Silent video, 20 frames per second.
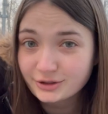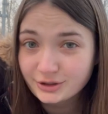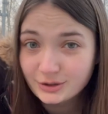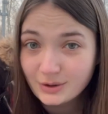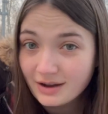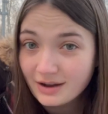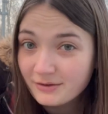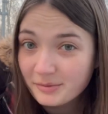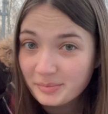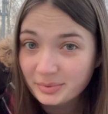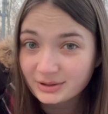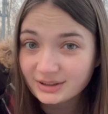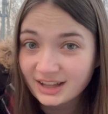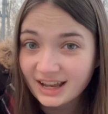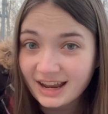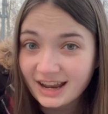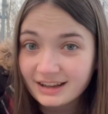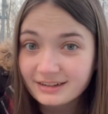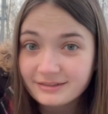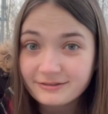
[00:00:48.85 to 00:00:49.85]
Do you have a
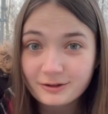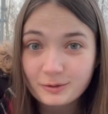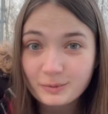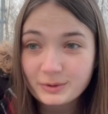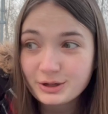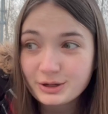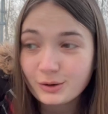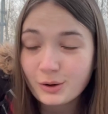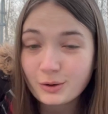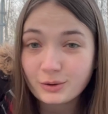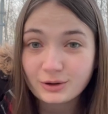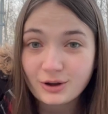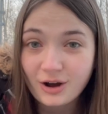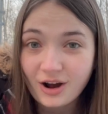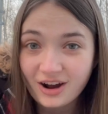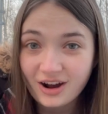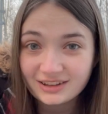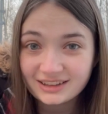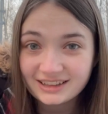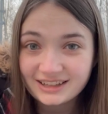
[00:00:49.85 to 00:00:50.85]
plan for when you go to
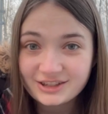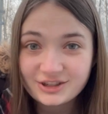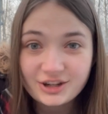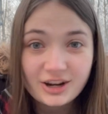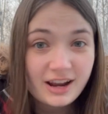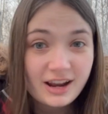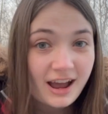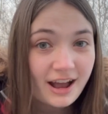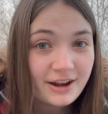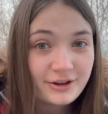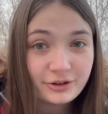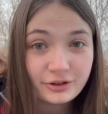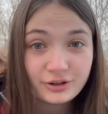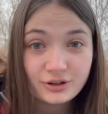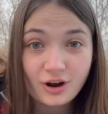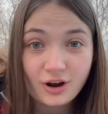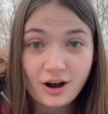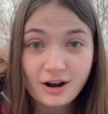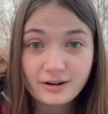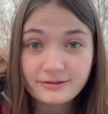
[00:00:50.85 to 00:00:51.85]
college and you're
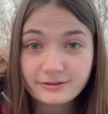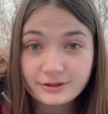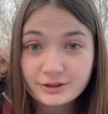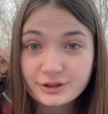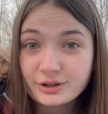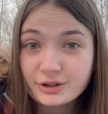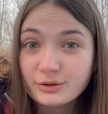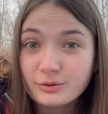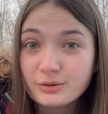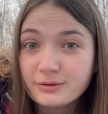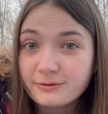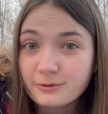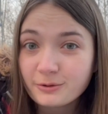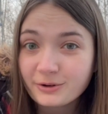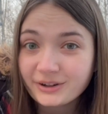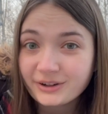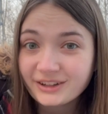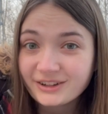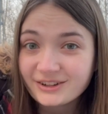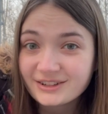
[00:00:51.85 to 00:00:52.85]
gone for 2 to
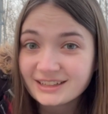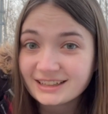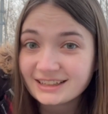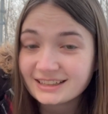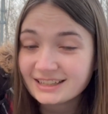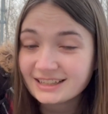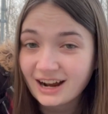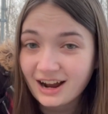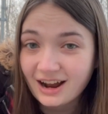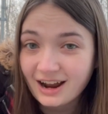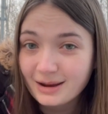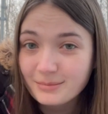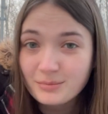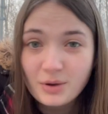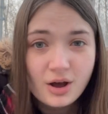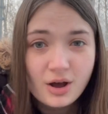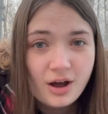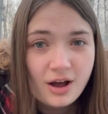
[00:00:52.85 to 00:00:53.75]
4 years at a time?